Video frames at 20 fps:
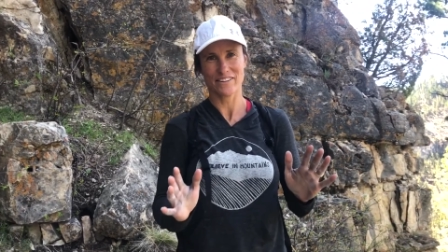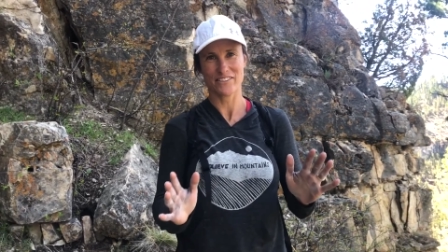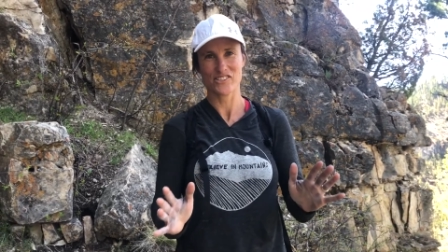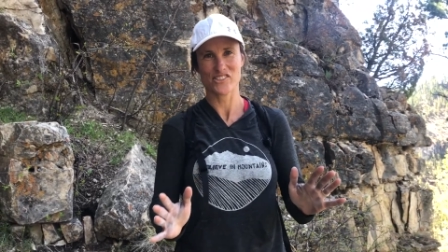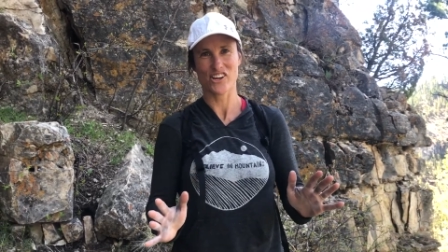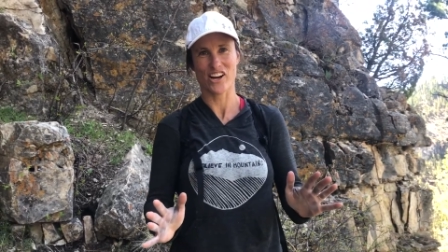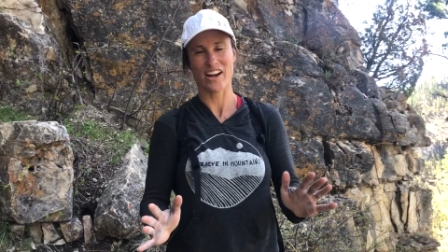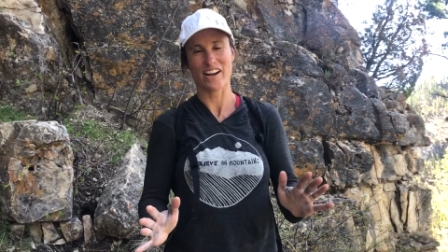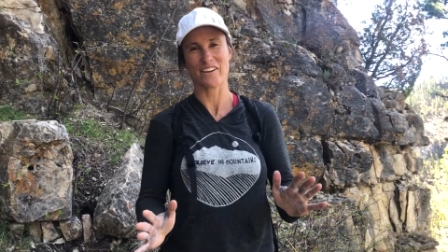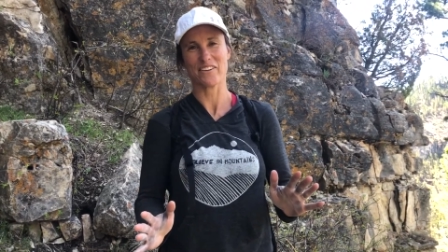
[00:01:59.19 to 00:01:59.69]

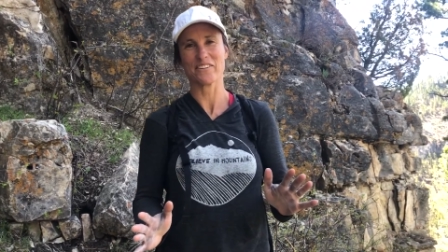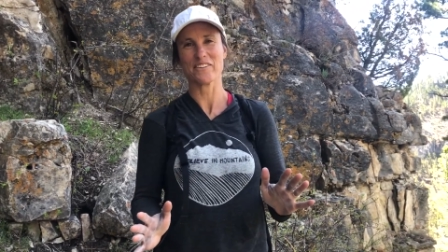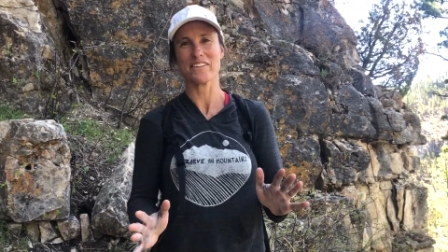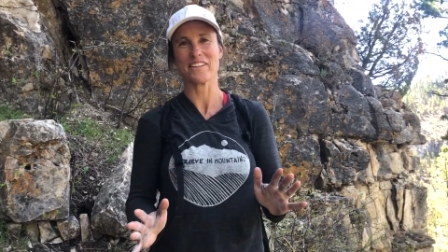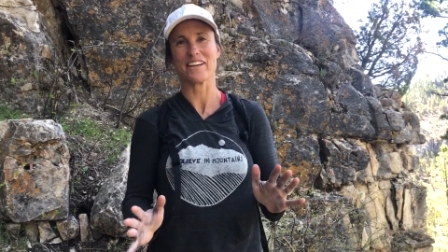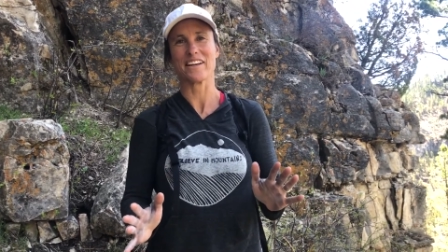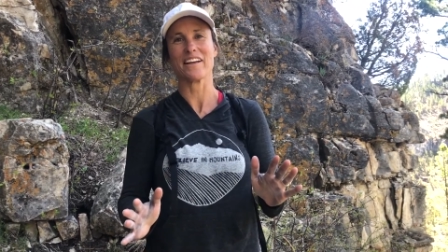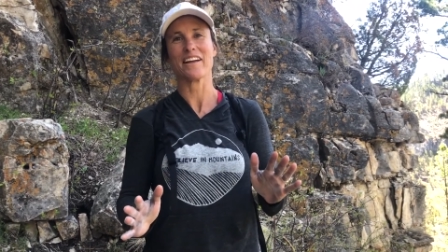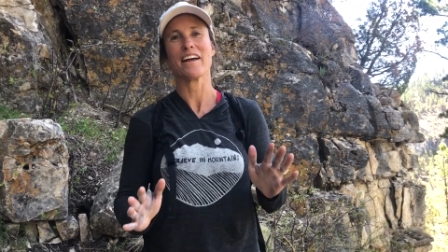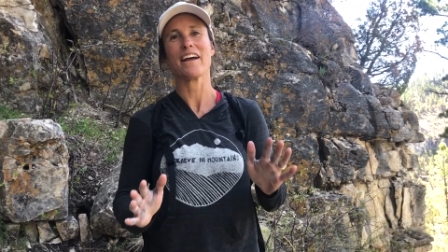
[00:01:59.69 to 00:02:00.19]
child,
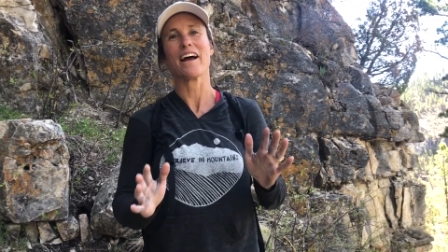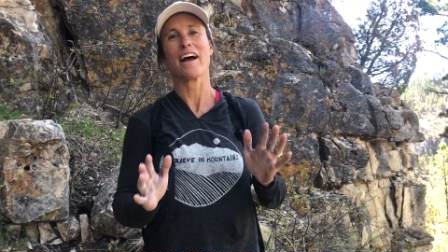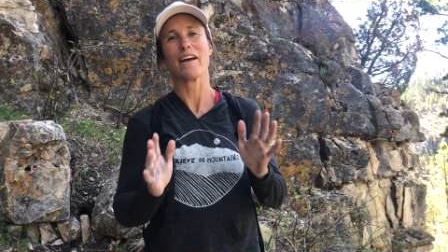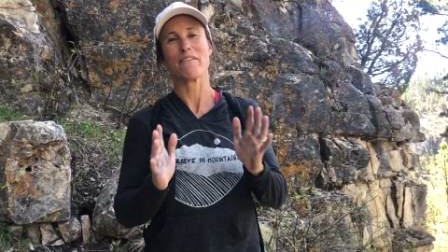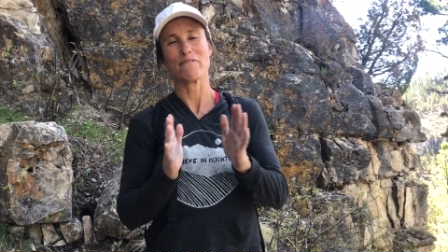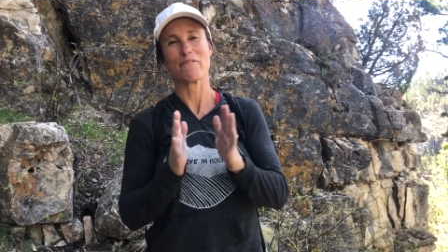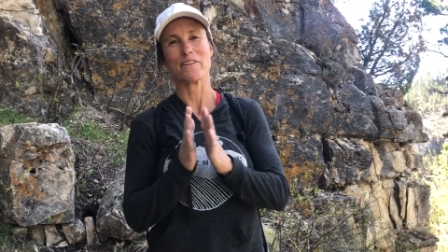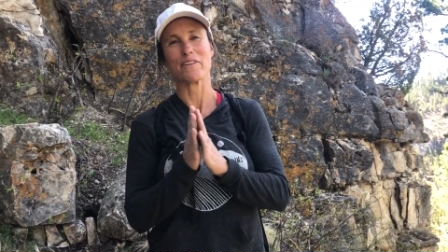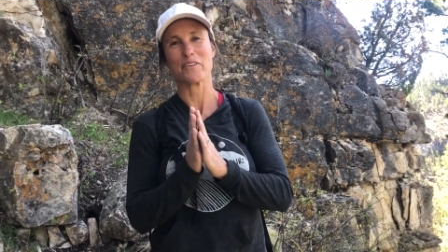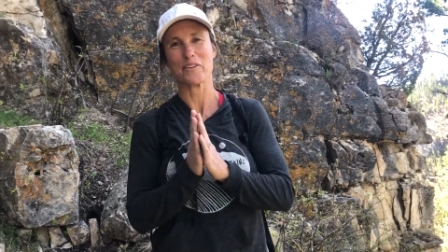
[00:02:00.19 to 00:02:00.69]
I
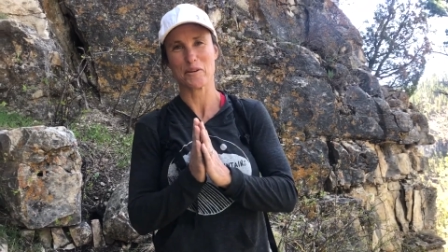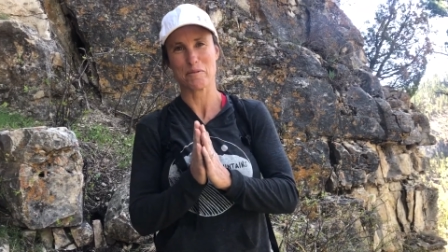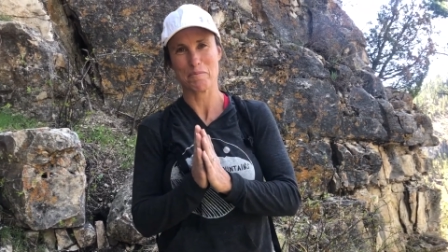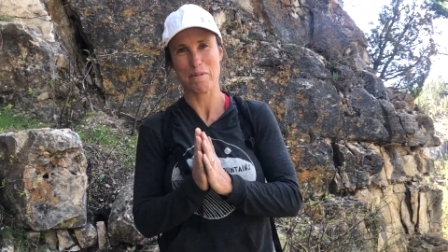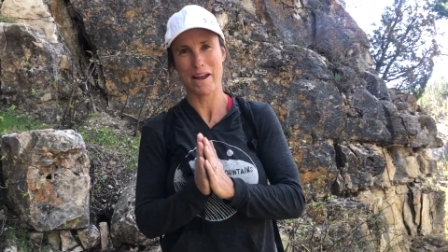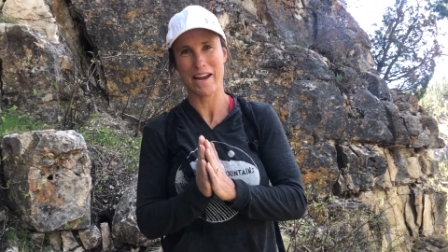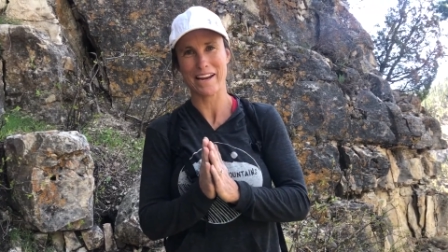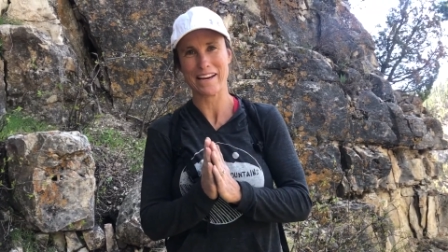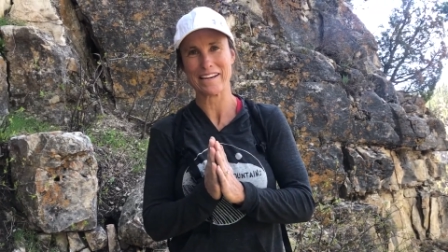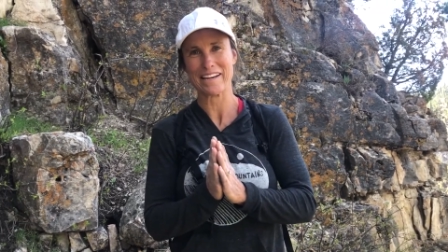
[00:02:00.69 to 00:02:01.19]
feel your
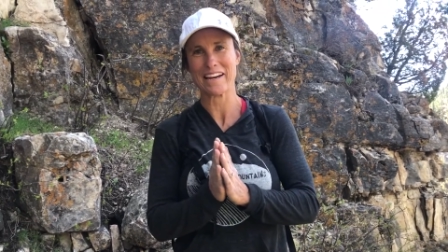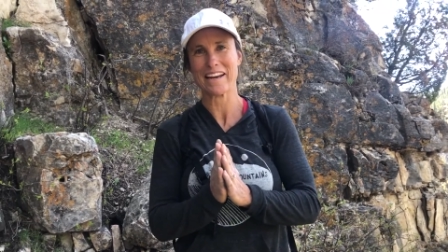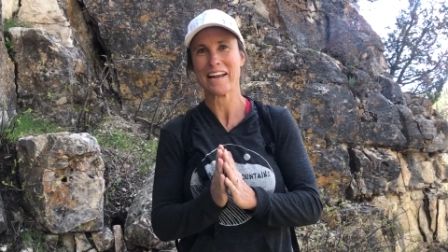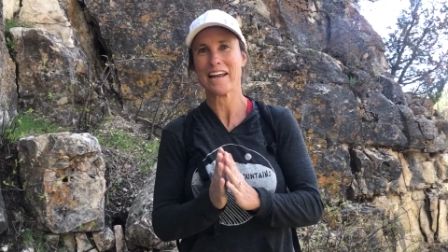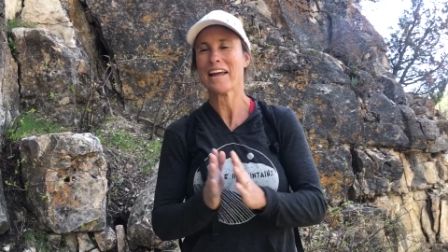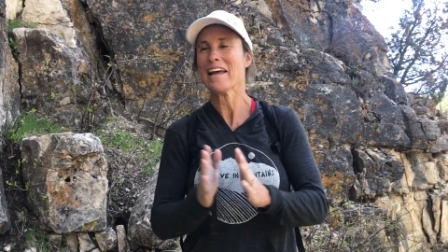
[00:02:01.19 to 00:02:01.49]
pain.